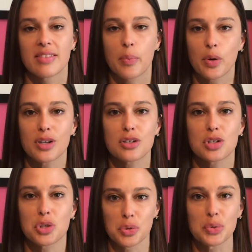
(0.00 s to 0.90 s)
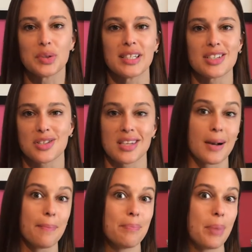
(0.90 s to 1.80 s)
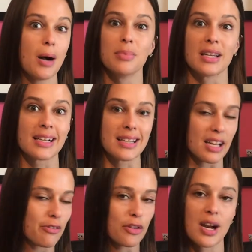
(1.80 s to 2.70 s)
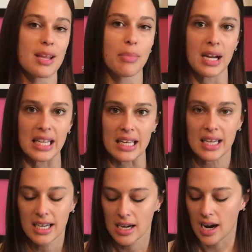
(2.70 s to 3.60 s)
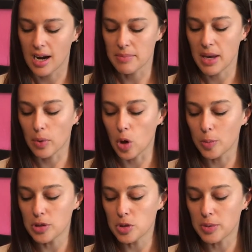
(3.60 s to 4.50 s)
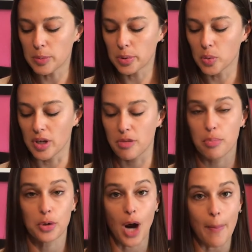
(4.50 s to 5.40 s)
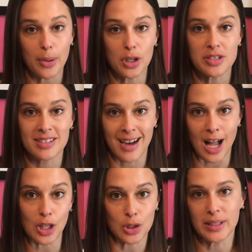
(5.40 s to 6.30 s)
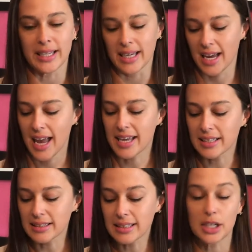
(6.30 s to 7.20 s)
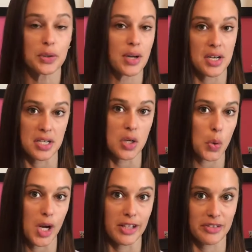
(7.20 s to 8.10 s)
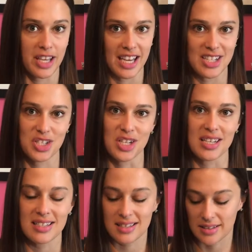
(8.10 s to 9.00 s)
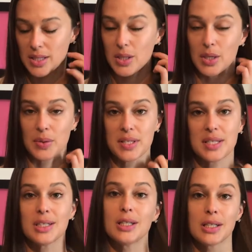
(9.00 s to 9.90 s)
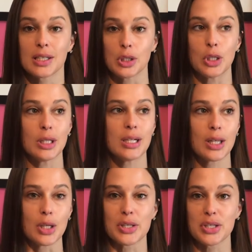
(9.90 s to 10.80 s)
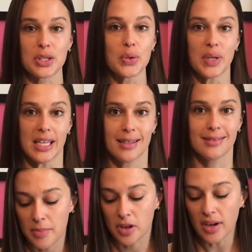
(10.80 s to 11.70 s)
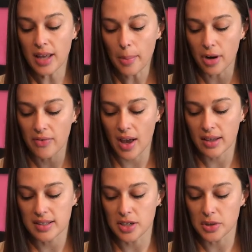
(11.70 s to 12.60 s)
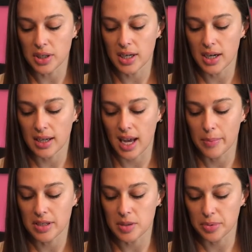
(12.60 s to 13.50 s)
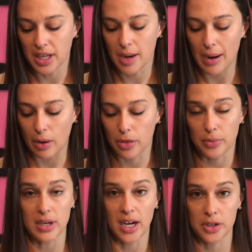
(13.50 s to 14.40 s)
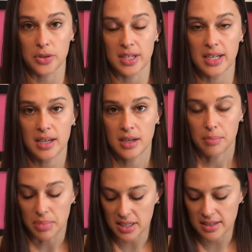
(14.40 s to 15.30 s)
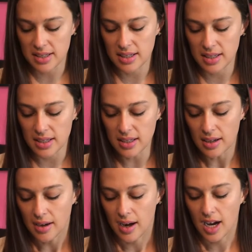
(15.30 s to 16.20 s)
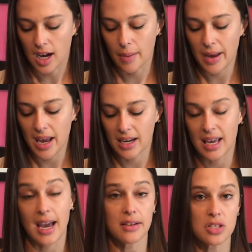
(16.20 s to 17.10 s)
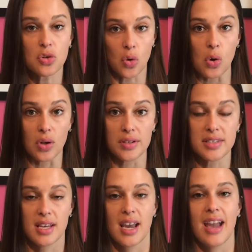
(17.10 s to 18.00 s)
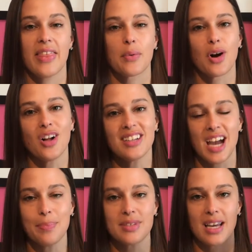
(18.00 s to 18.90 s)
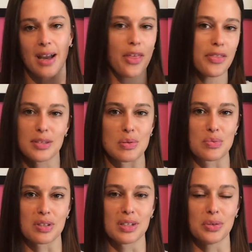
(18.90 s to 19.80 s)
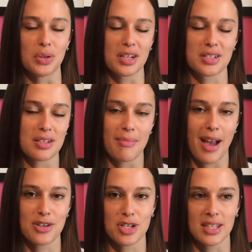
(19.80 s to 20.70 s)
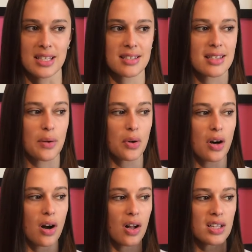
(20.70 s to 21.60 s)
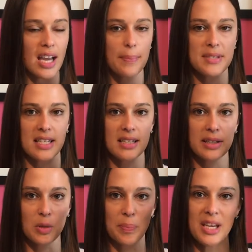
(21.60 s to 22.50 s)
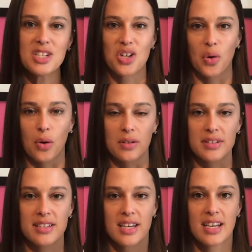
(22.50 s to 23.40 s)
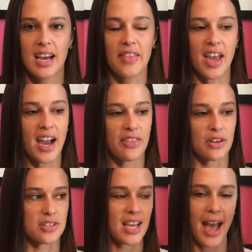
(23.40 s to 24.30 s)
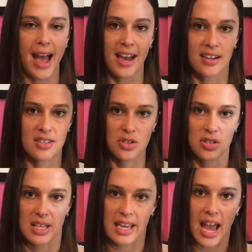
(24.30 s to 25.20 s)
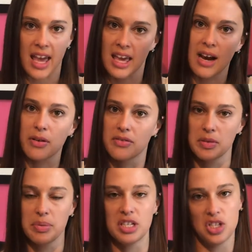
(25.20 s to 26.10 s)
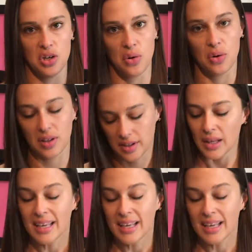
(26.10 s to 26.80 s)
They weren't truly just like public, like for anybody. They were open to people with proper scholarly and literary qualifications. So they were still a little snooty. The Great Library of Alexandria came into play about 300 BCE, and it had scrolls, and they were all kept, I thought this was really cool, just imagining this. They were all kept in little pigeonholes, and they had their tags just like hanging out of the pigeonhole.